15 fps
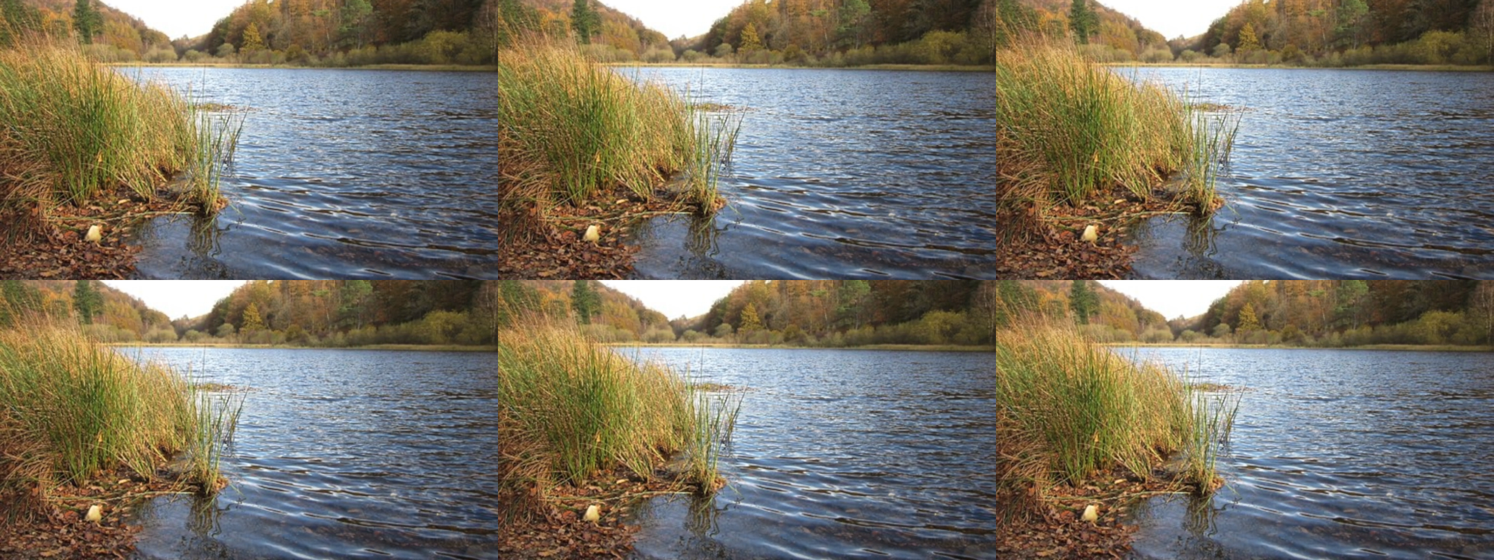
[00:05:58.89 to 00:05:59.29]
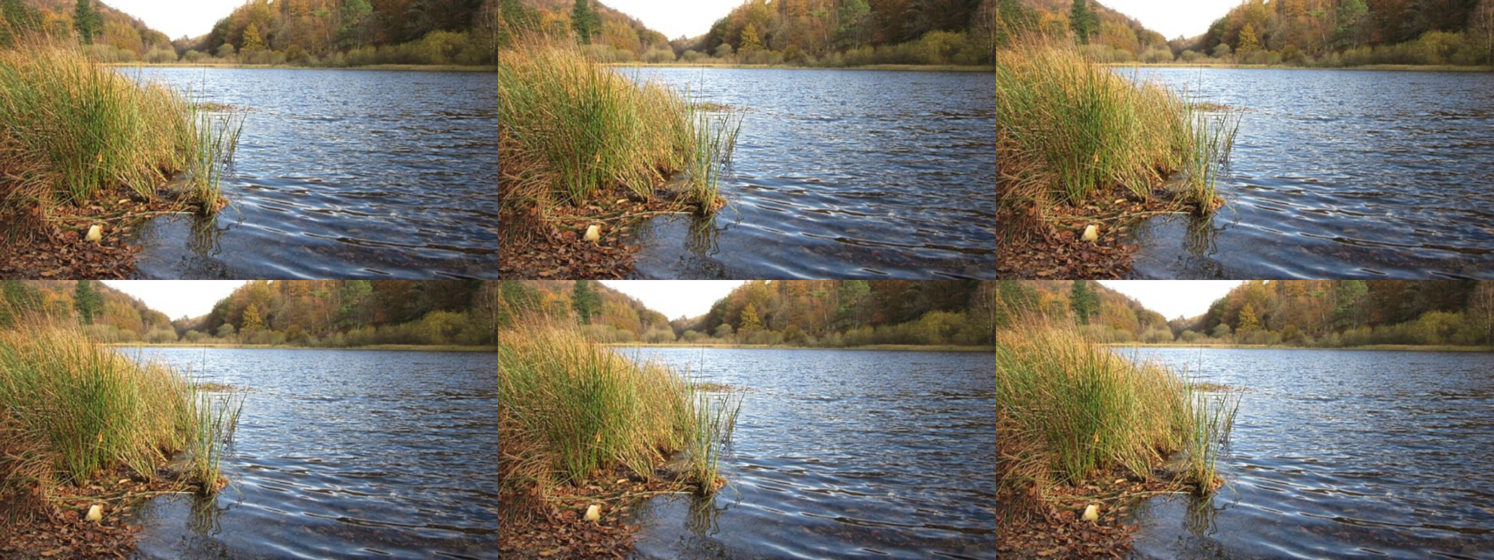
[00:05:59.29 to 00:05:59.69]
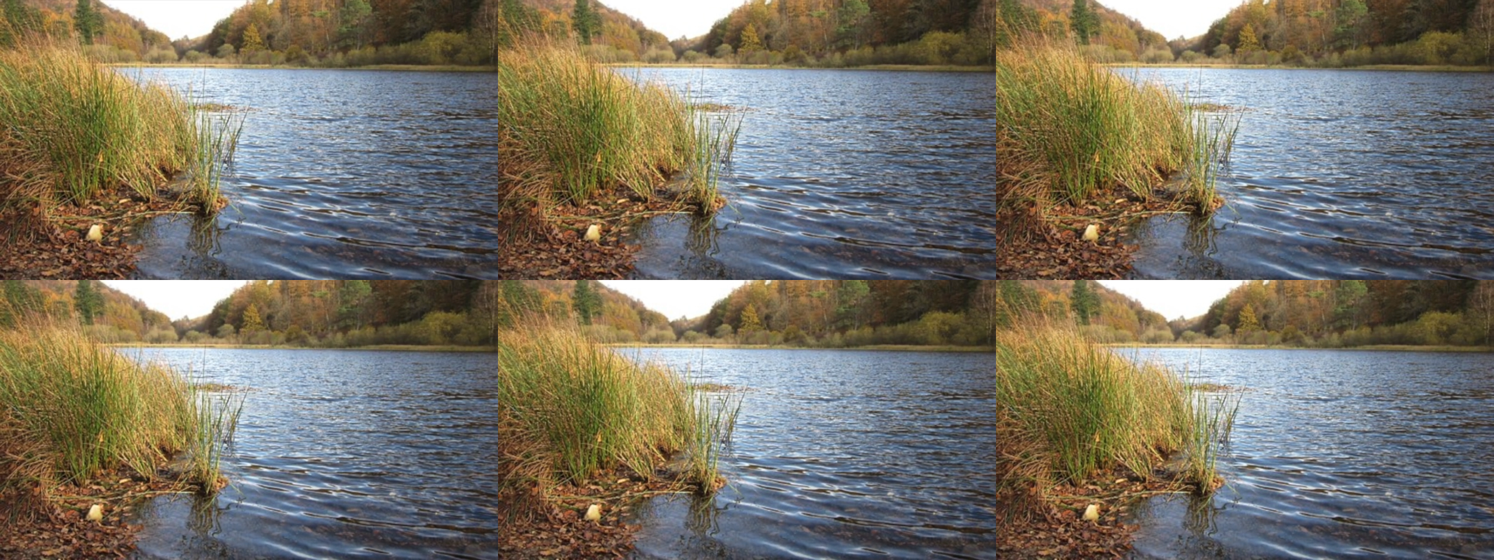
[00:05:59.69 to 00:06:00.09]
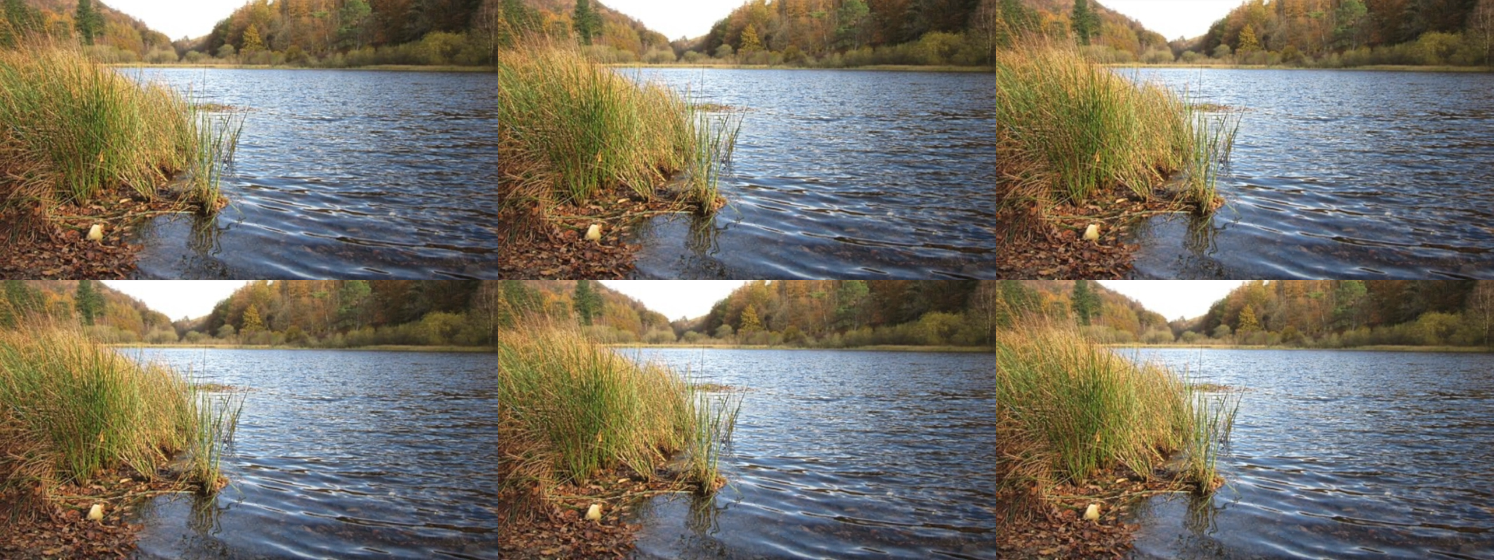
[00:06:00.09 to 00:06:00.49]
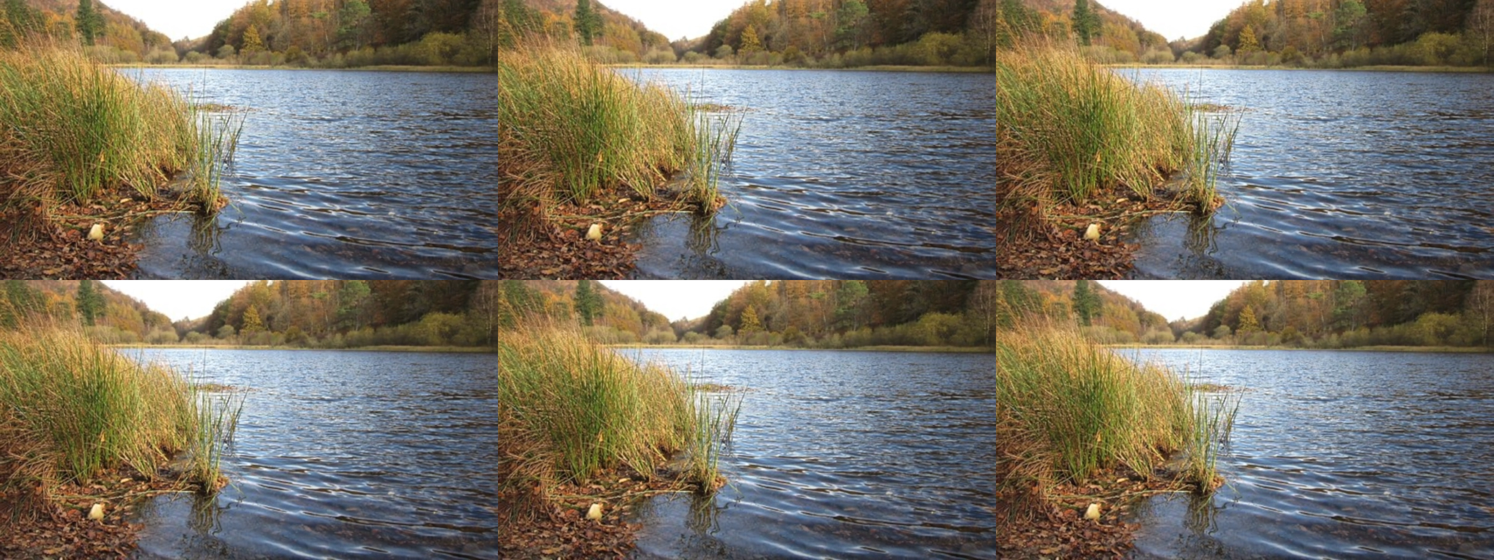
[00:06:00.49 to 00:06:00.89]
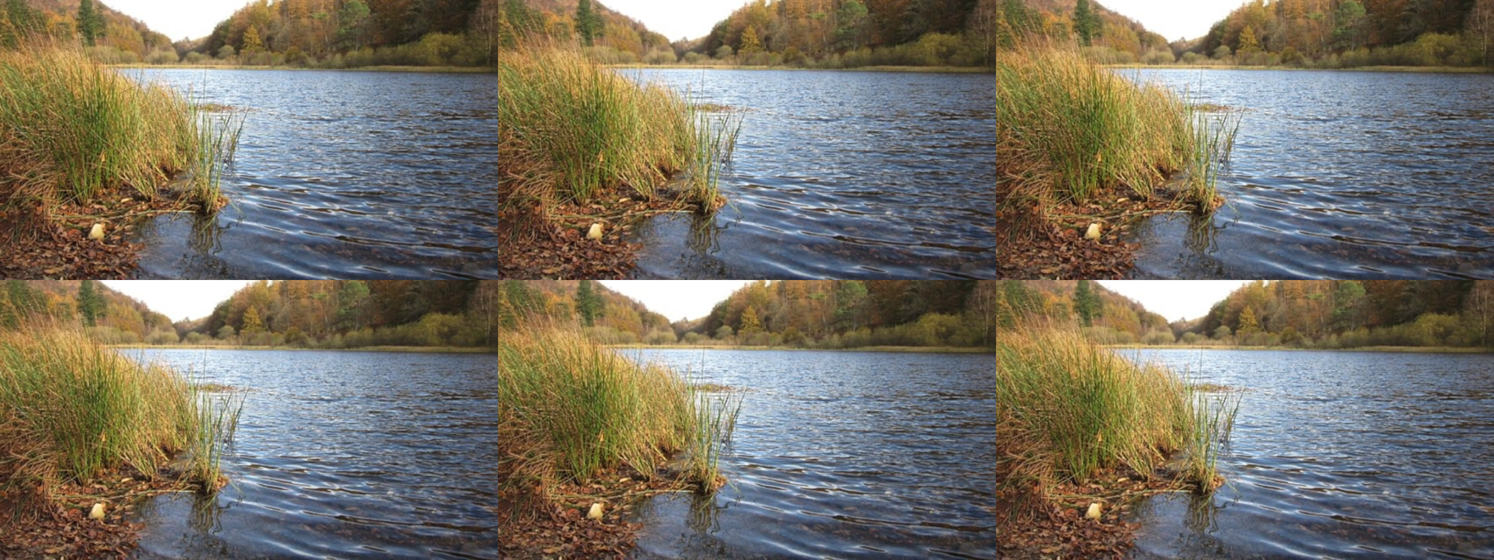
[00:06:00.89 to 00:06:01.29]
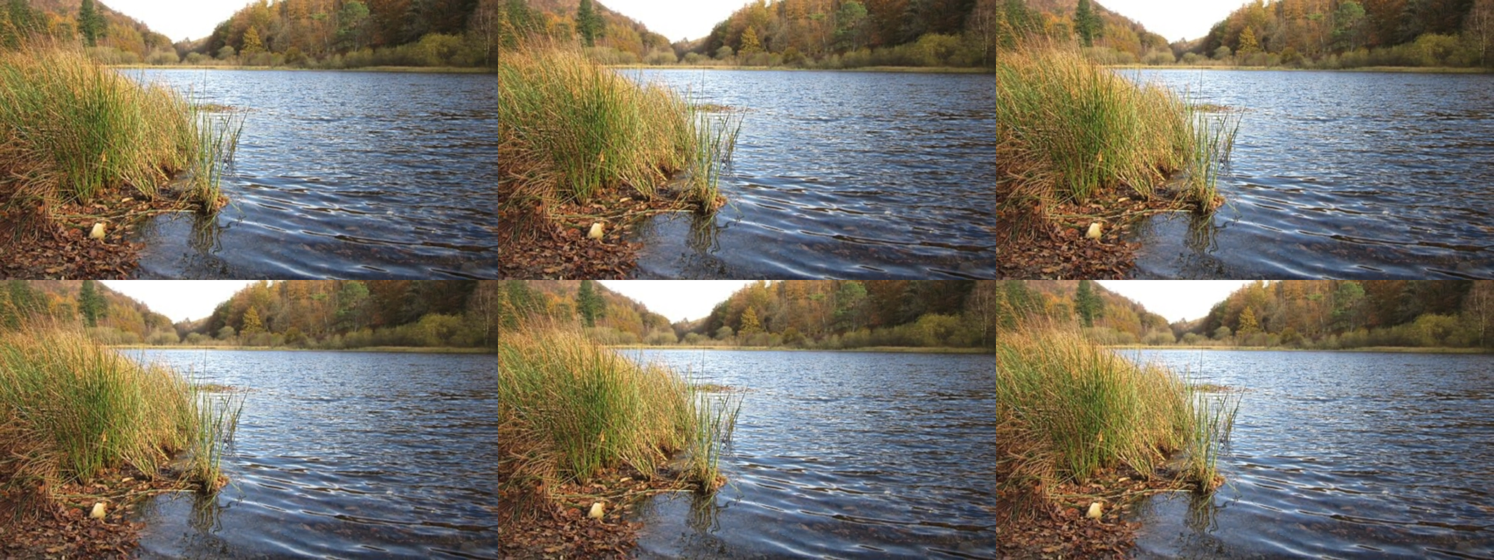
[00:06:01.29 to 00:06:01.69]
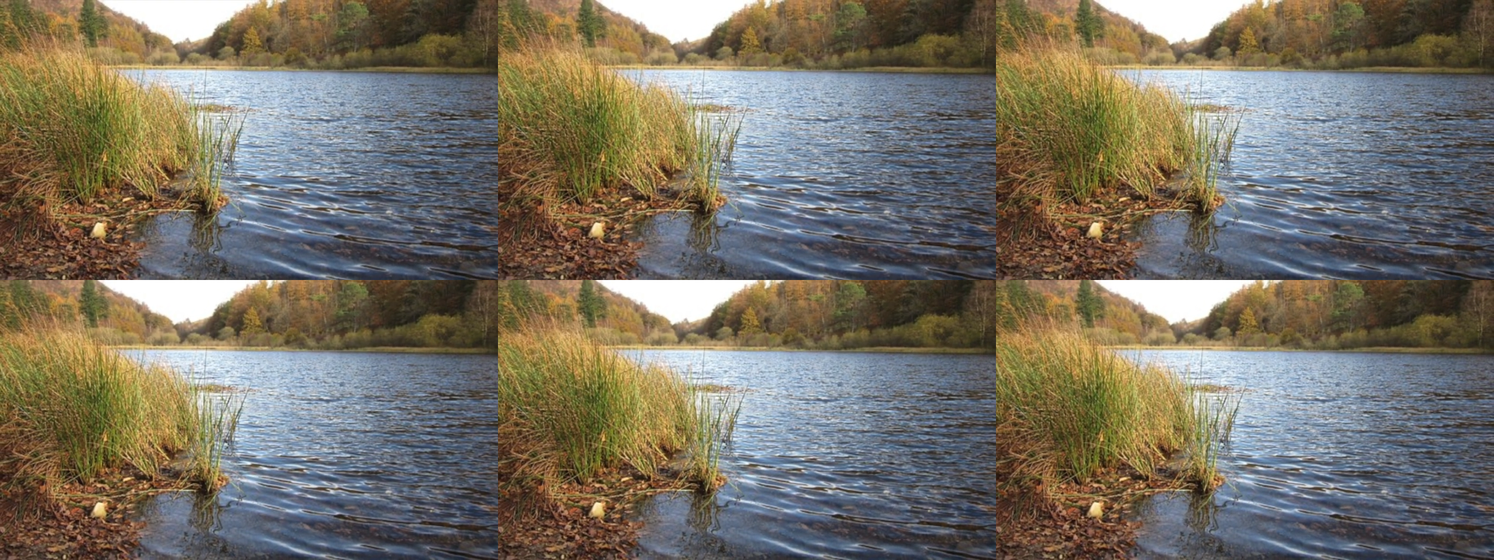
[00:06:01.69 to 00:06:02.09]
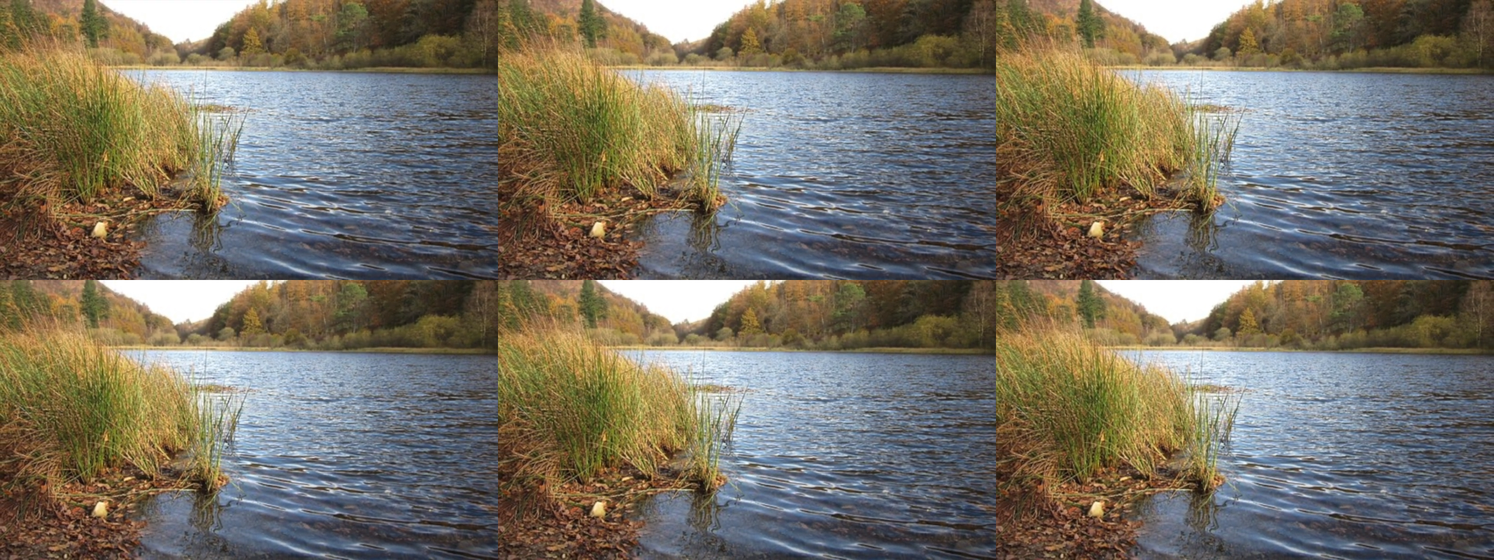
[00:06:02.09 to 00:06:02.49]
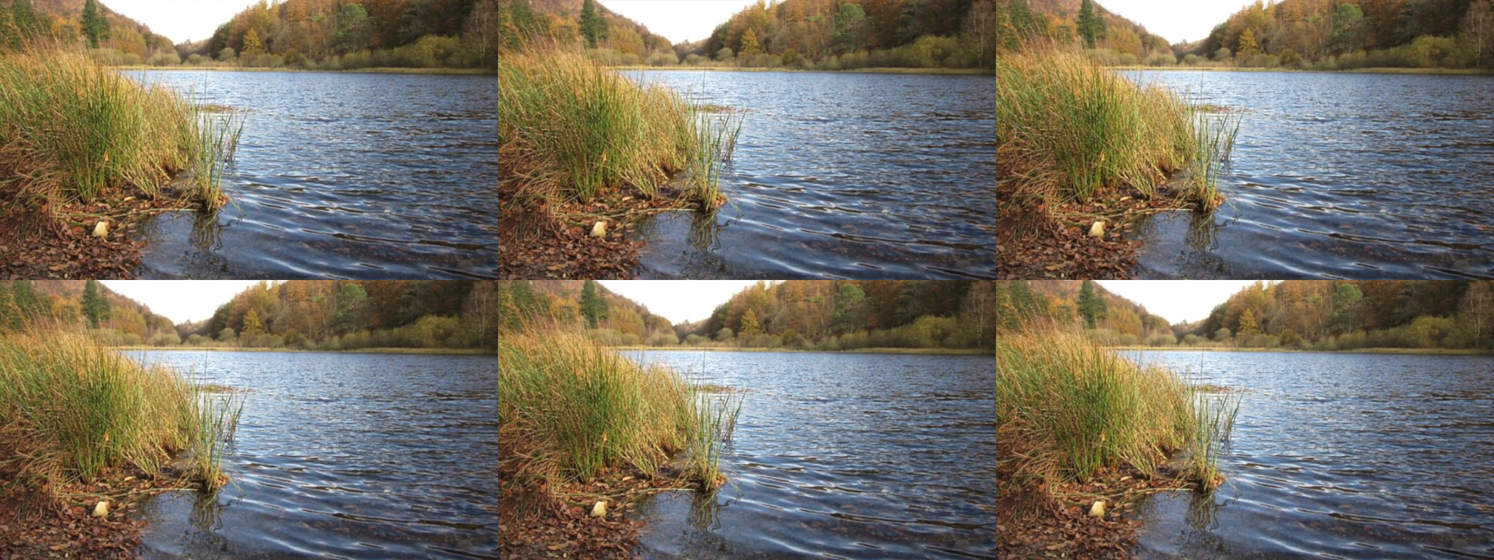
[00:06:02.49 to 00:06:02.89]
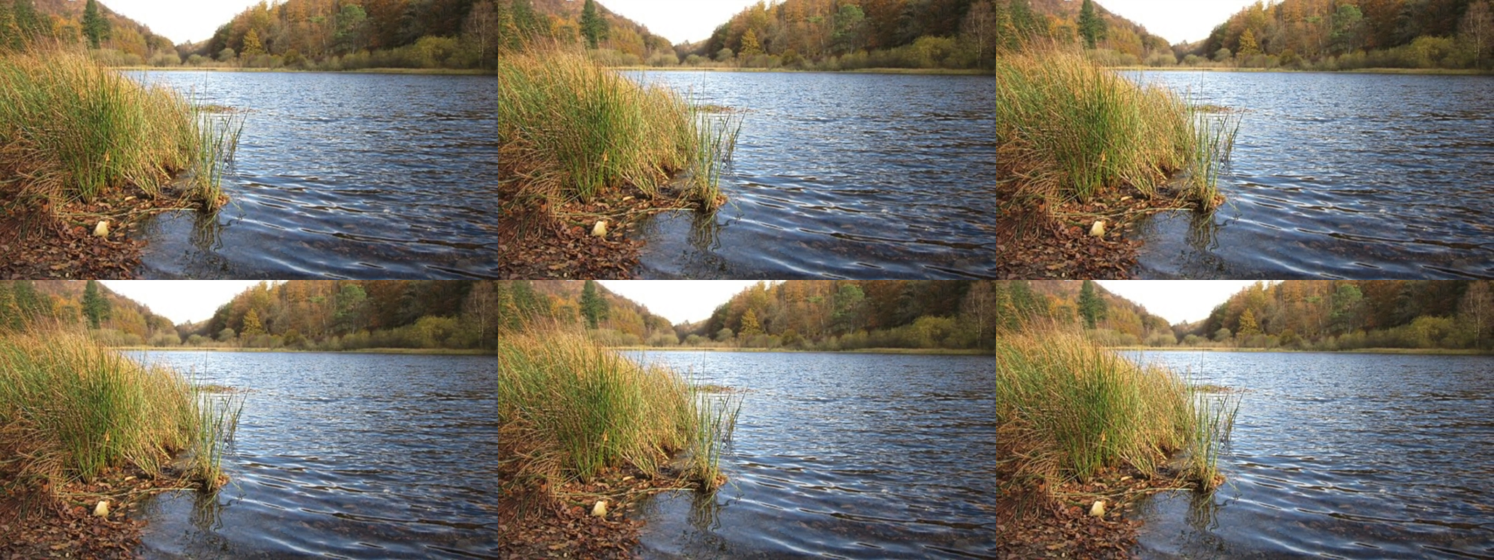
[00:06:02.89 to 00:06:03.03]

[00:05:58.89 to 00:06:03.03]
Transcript: Nobody's mouth can be seen.